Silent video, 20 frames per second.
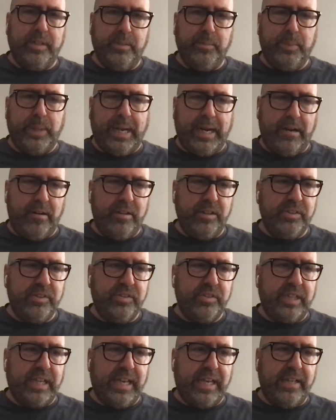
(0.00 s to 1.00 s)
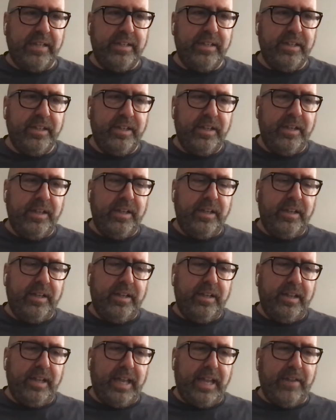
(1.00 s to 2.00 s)
in Paris, and
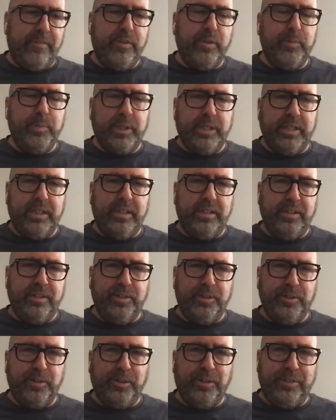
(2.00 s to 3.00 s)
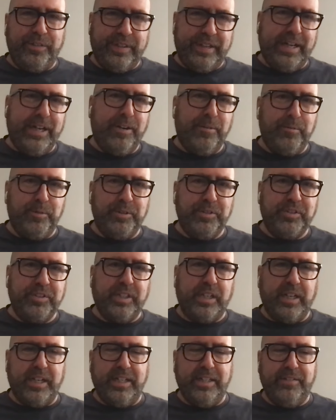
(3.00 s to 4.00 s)
everybody there was
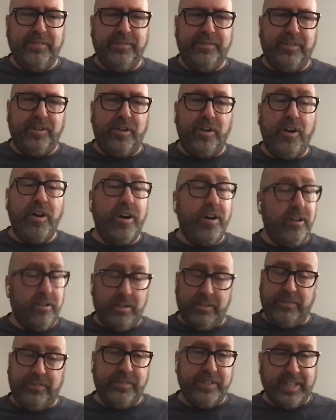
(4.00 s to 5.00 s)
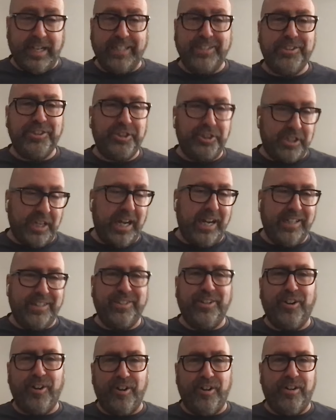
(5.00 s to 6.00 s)
kind of horrified, not
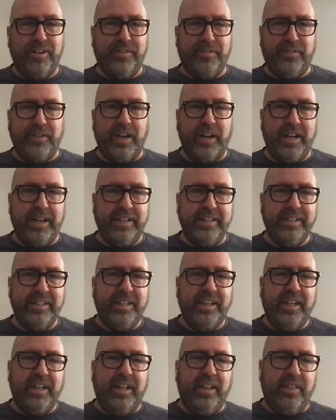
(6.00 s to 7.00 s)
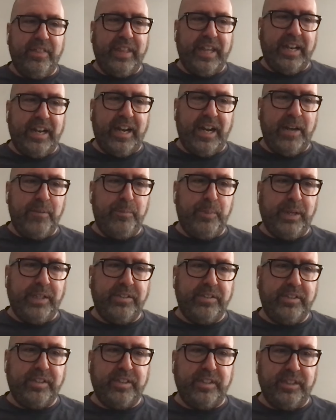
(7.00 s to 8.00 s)
shocked, horrified that I
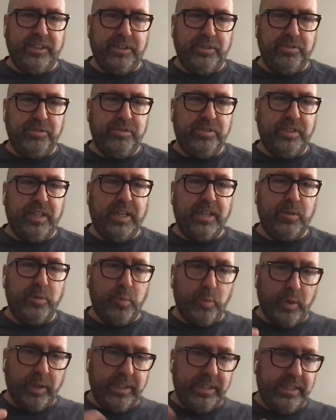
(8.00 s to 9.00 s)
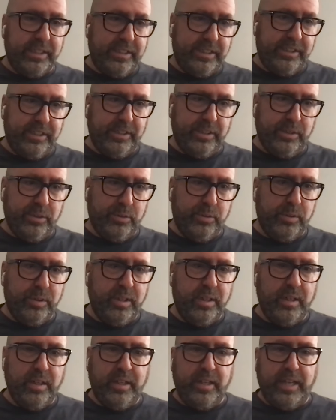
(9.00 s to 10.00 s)
basically used like one EQ
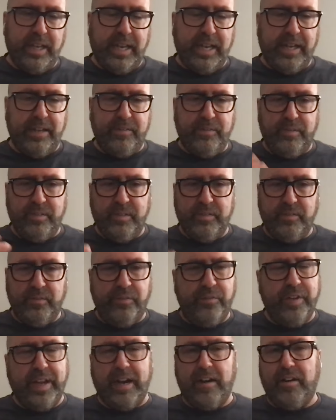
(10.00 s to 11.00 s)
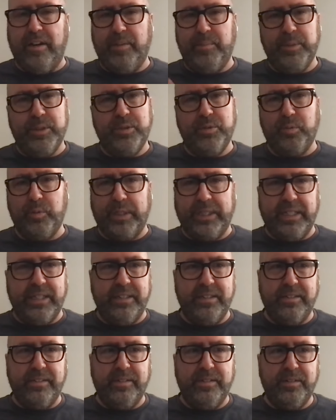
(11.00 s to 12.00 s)
and varied
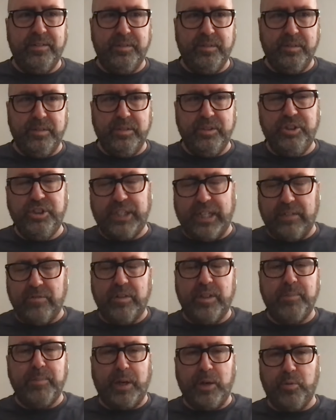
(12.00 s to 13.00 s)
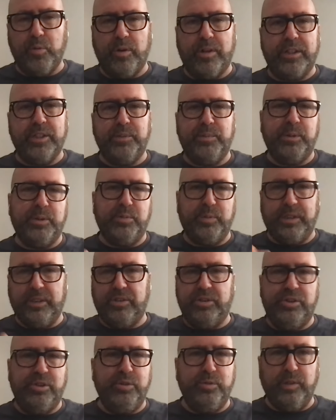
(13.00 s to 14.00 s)
between. Generally, my work is
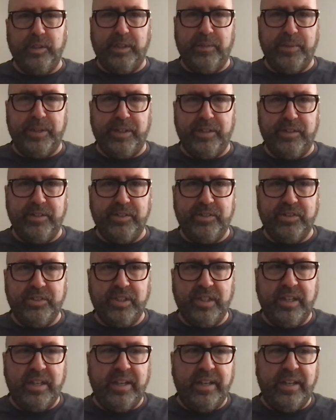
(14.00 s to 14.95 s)
between two limiters.